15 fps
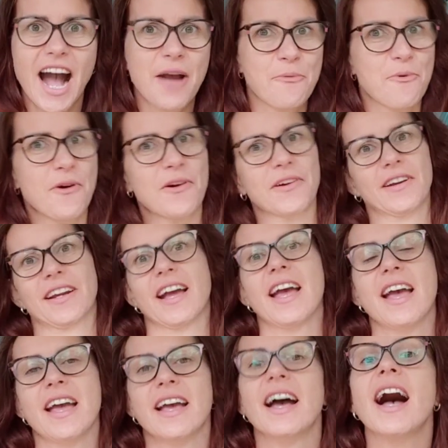I work
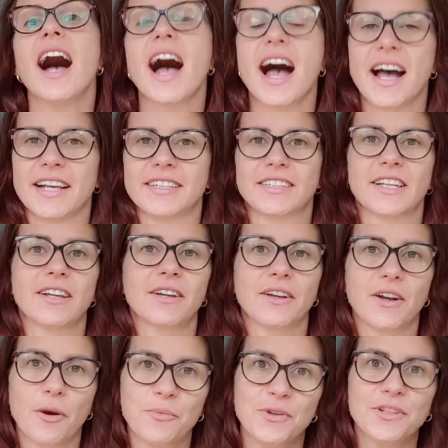as
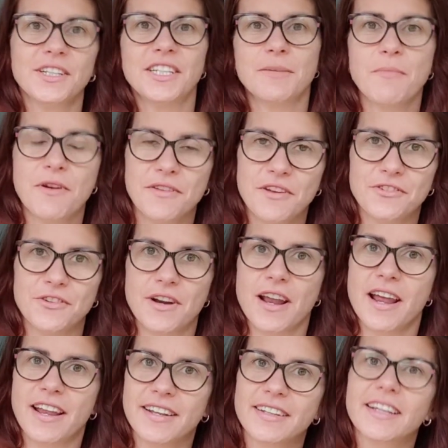community manager
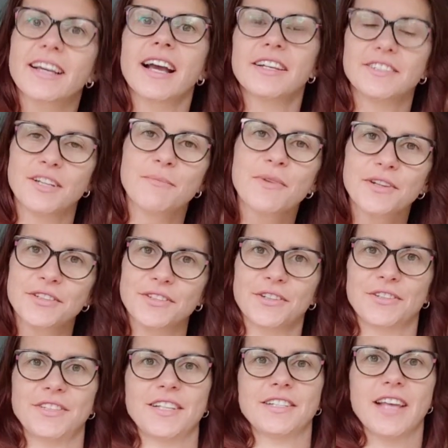and customer
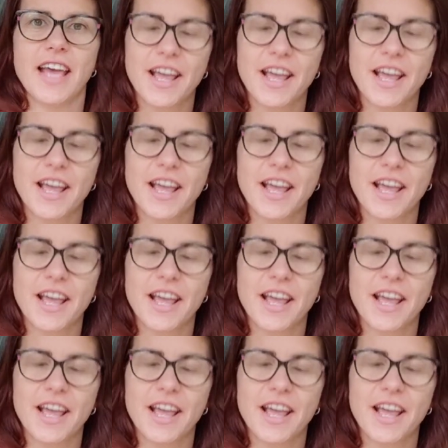success